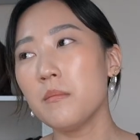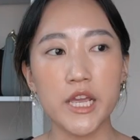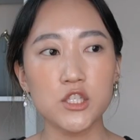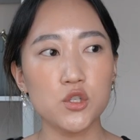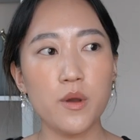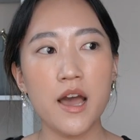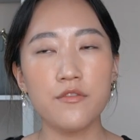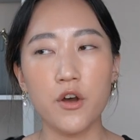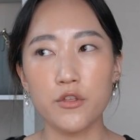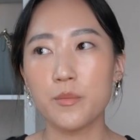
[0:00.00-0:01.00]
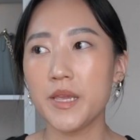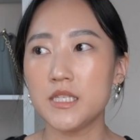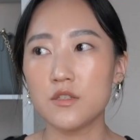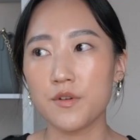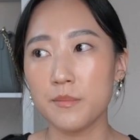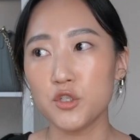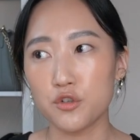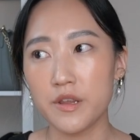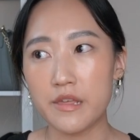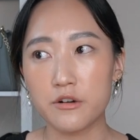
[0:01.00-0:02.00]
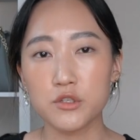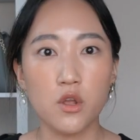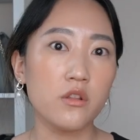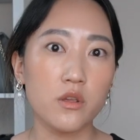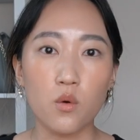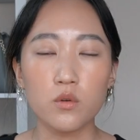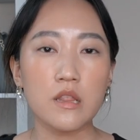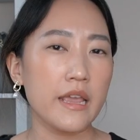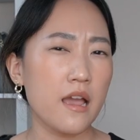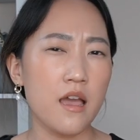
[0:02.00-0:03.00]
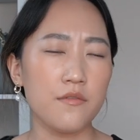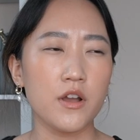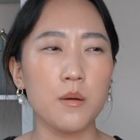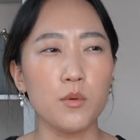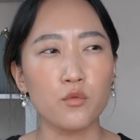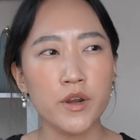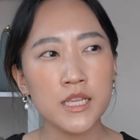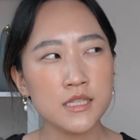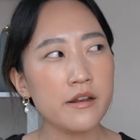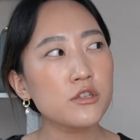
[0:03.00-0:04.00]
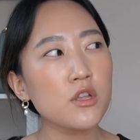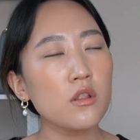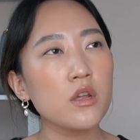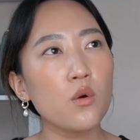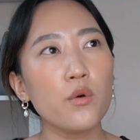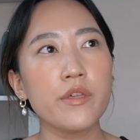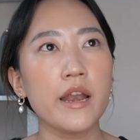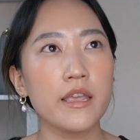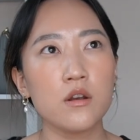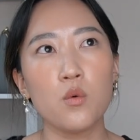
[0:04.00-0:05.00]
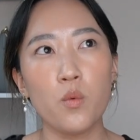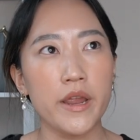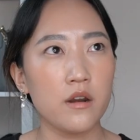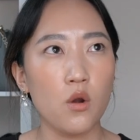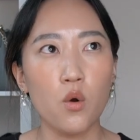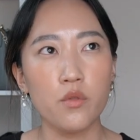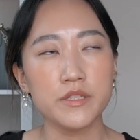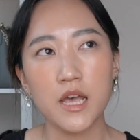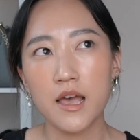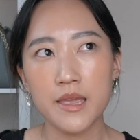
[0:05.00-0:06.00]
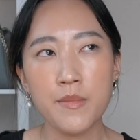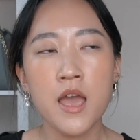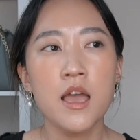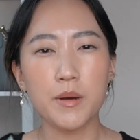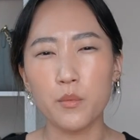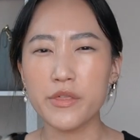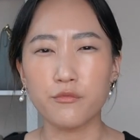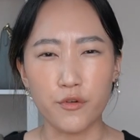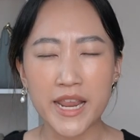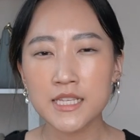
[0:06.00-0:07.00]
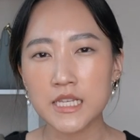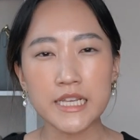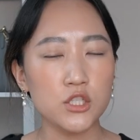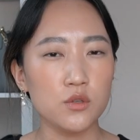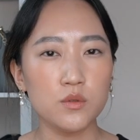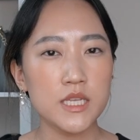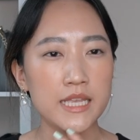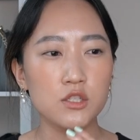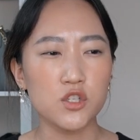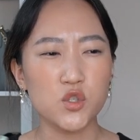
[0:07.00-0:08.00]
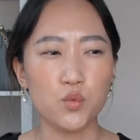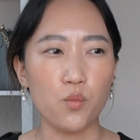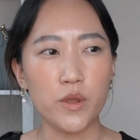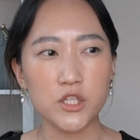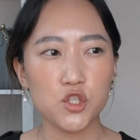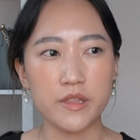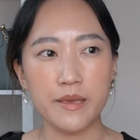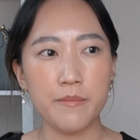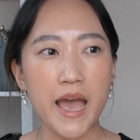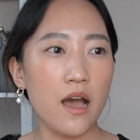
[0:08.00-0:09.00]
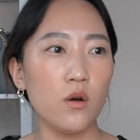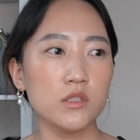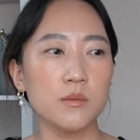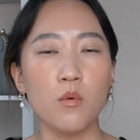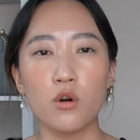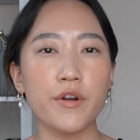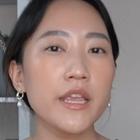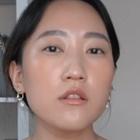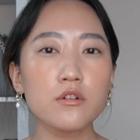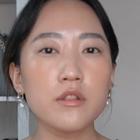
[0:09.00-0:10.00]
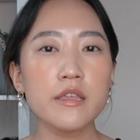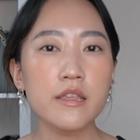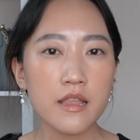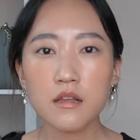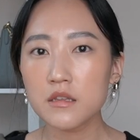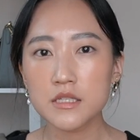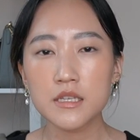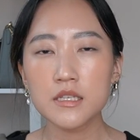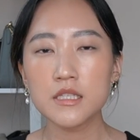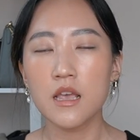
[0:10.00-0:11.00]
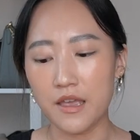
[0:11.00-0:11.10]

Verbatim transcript: I do have other pieces from Mejuri that are solid gold. Like I have a couple rings that are solid gold that I can wear all the time. But with rings, I do tend to switch them out more regularly than necklaces.